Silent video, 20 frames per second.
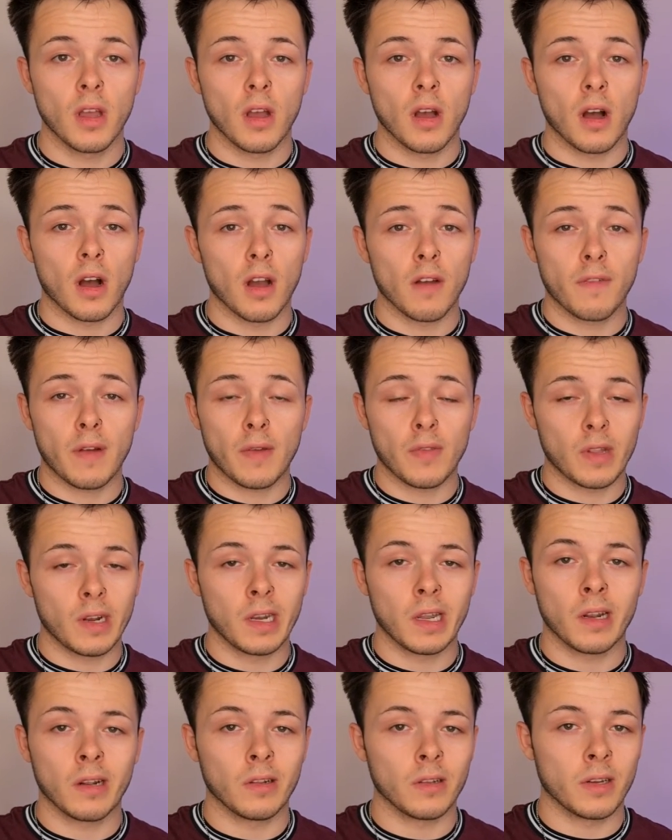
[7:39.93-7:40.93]
I found that
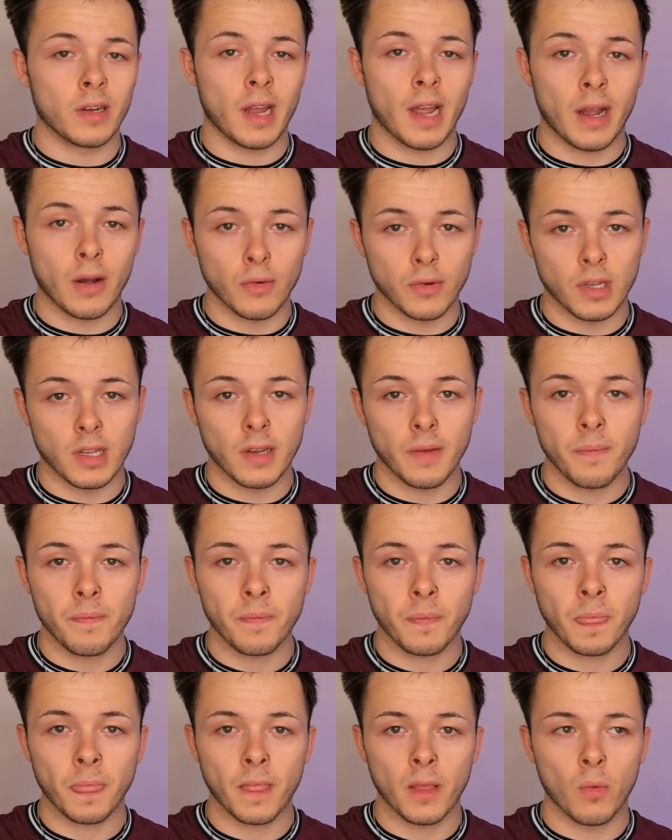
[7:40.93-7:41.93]
Lidl and Aldi
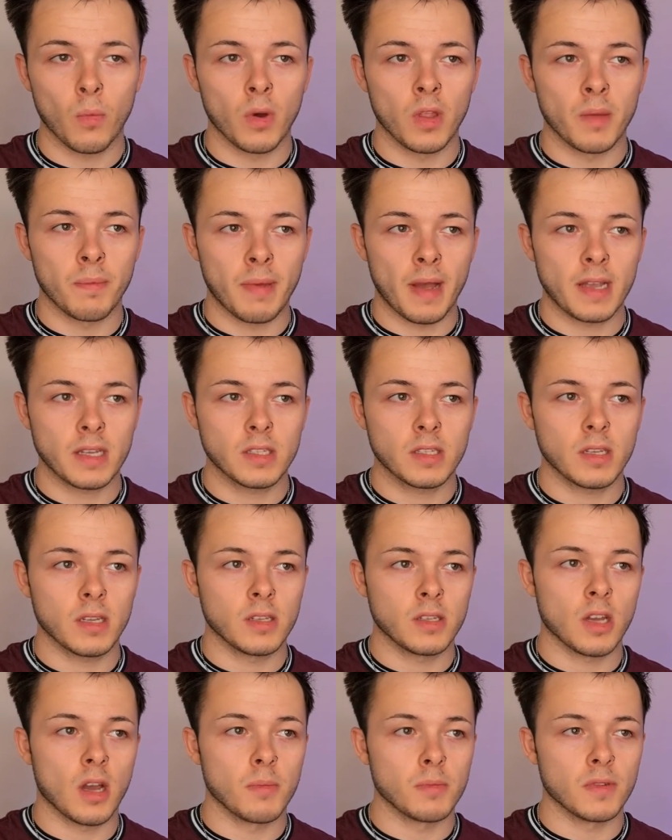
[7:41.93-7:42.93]
were the best in
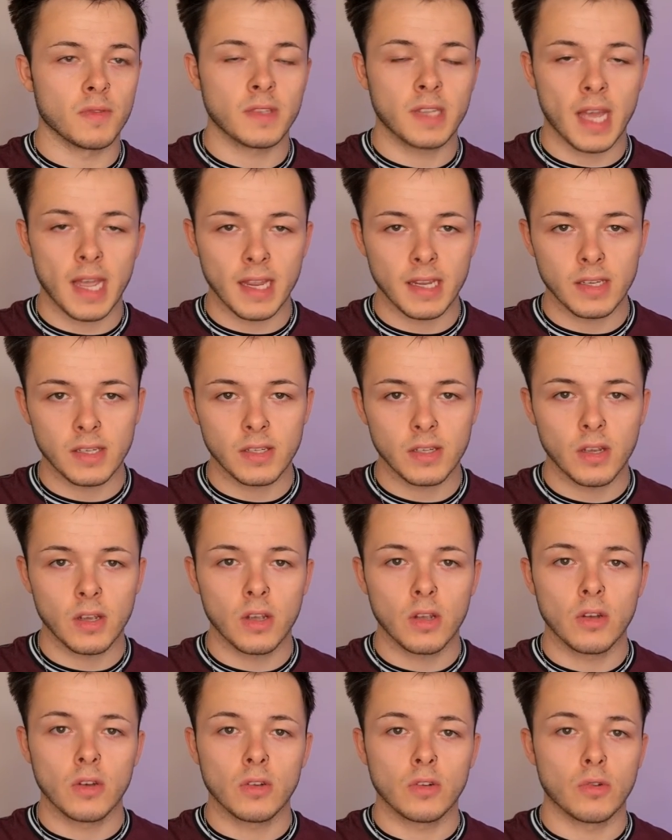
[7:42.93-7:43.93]
terms of taste,
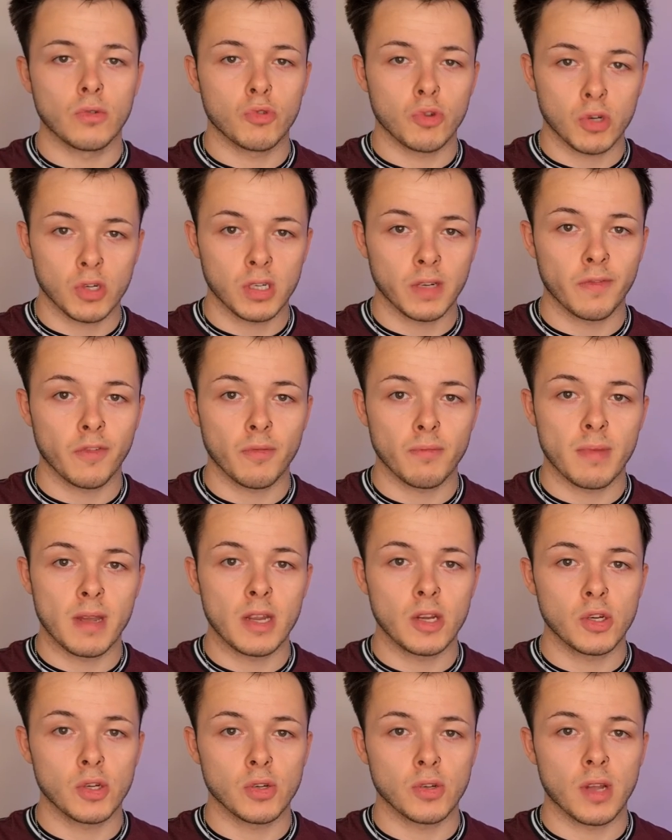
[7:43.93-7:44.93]
nutritional
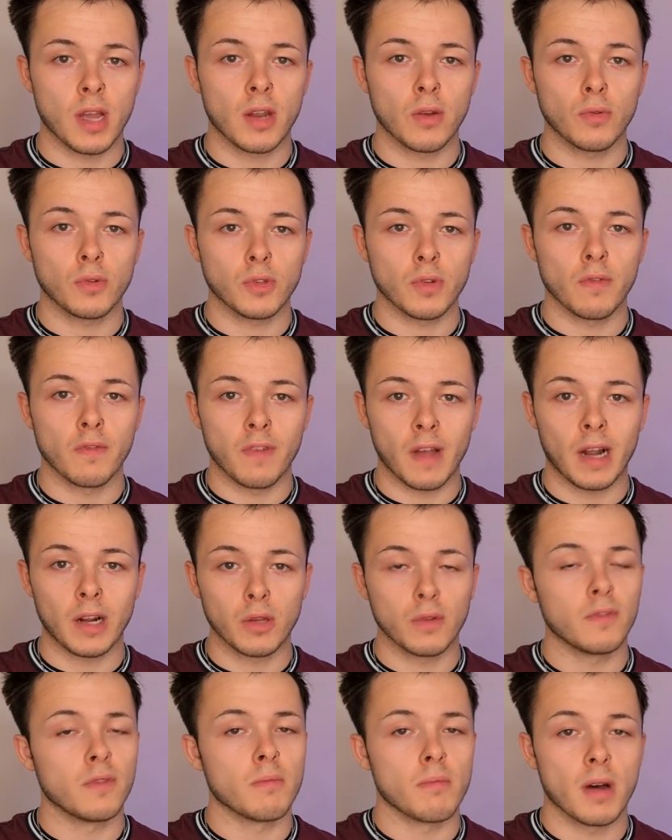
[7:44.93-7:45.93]
information, and also value
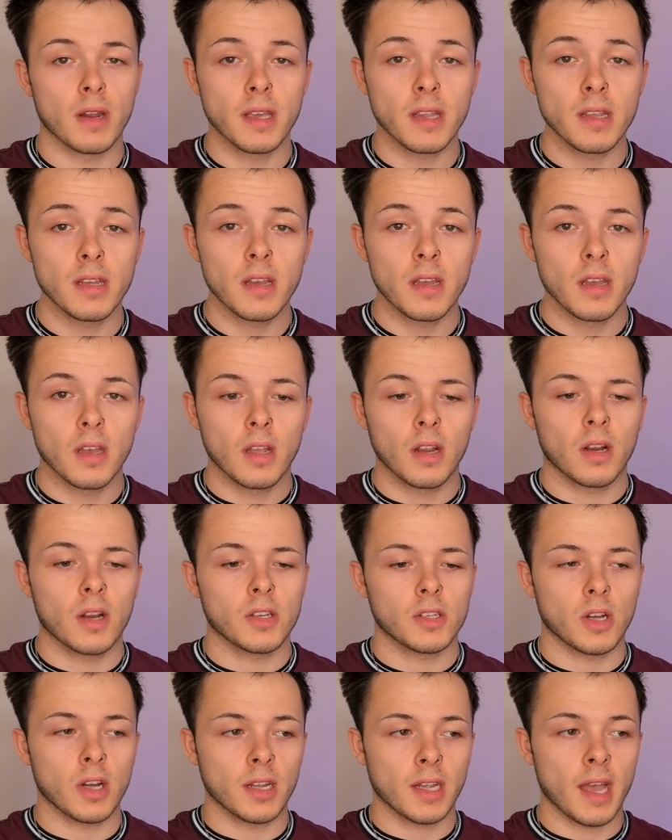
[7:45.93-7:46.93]
for money, because
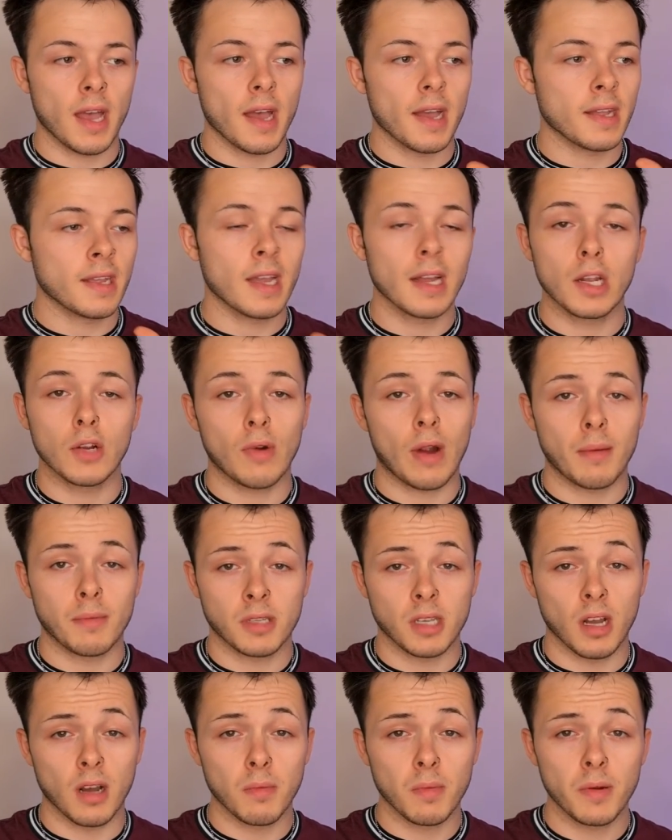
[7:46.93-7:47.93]
I get a kilogram
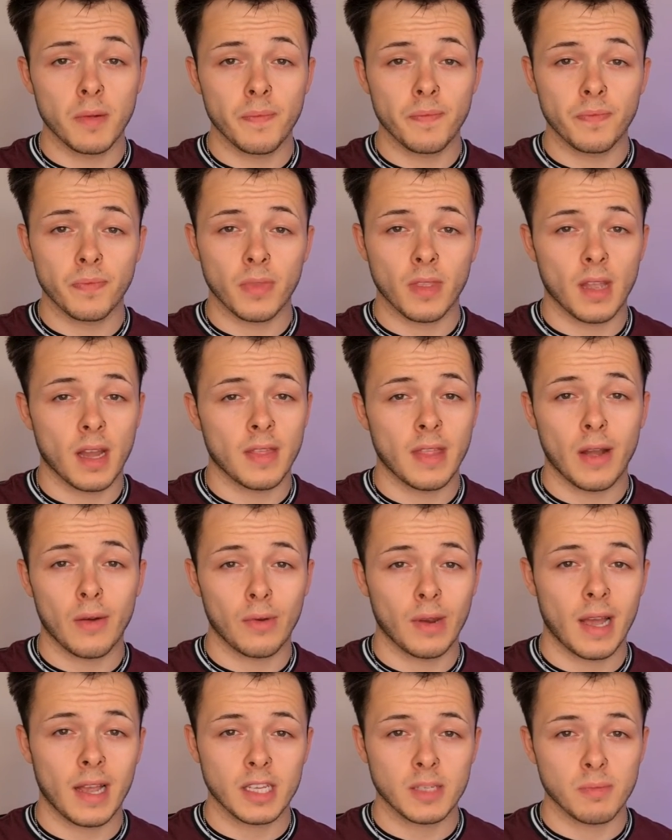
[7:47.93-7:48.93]
tub and that'll
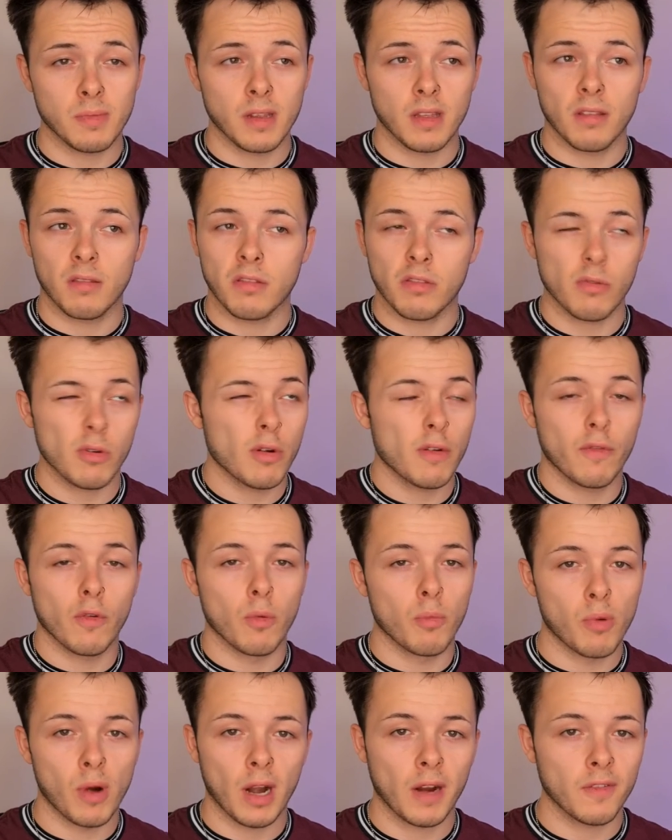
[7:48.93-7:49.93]
last me 3 or 4
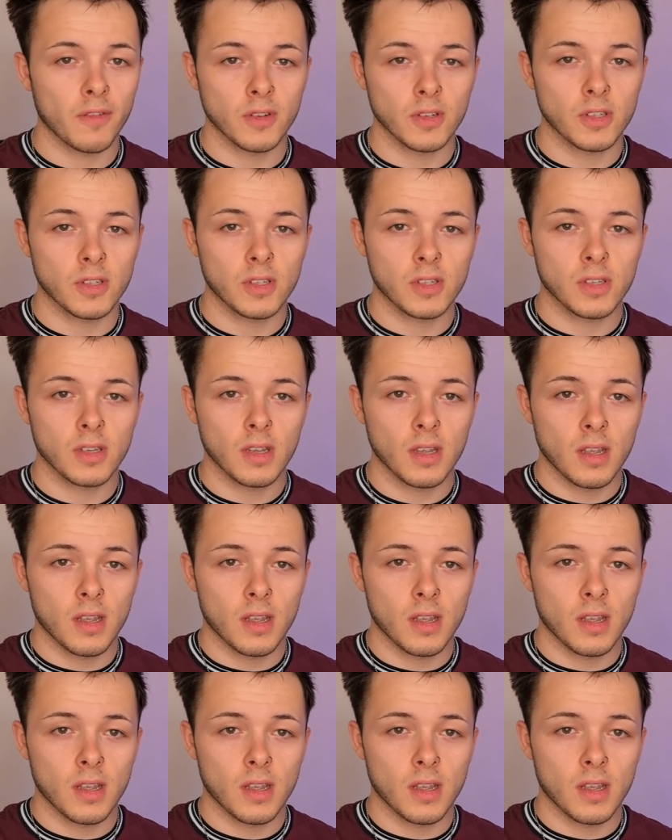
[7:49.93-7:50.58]
breakfasts,